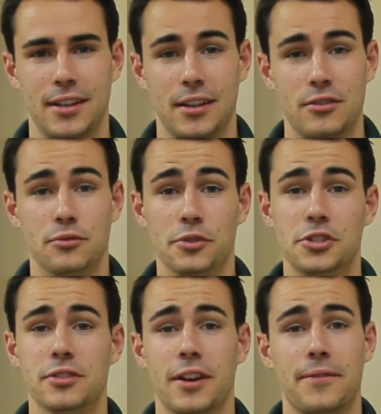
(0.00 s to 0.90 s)
It was
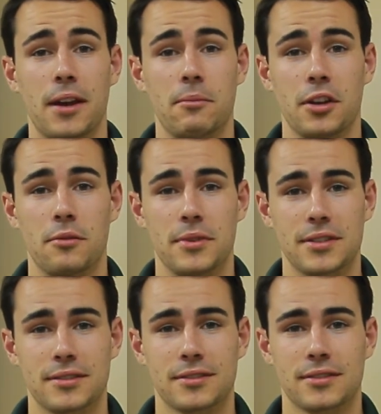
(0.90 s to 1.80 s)
originally a family-owned
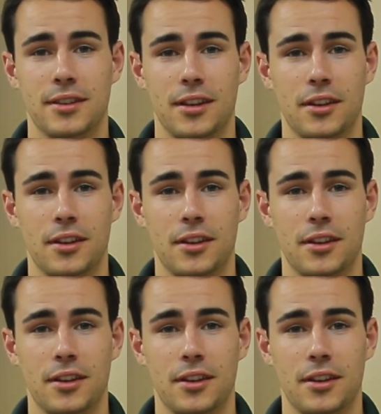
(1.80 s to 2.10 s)
business